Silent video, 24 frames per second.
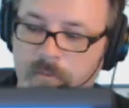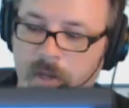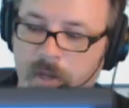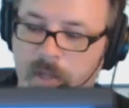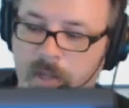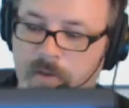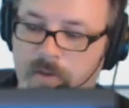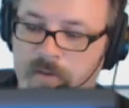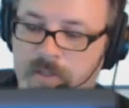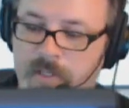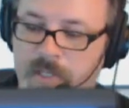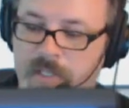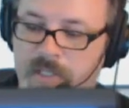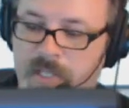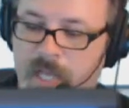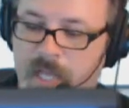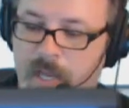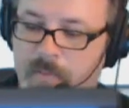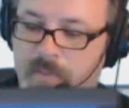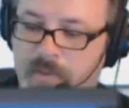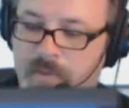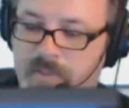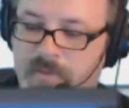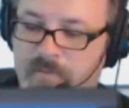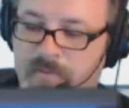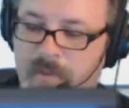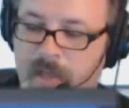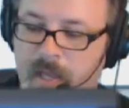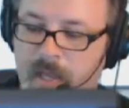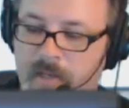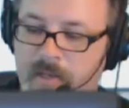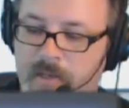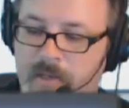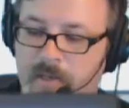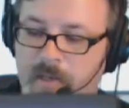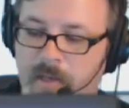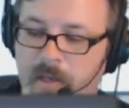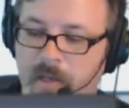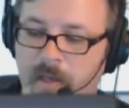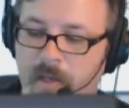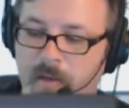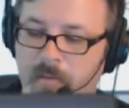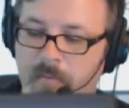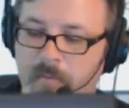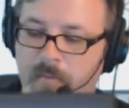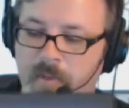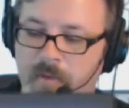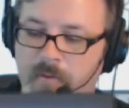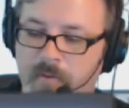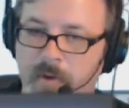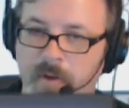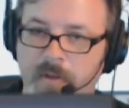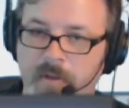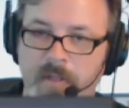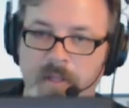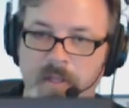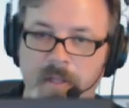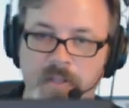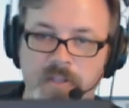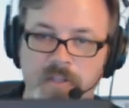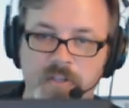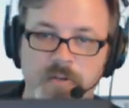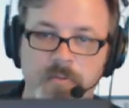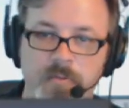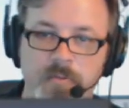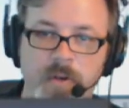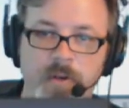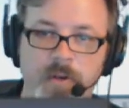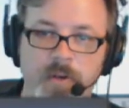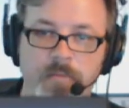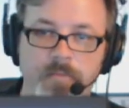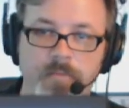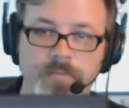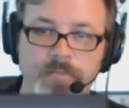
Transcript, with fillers: and there's examples of that um, throughout the instrument.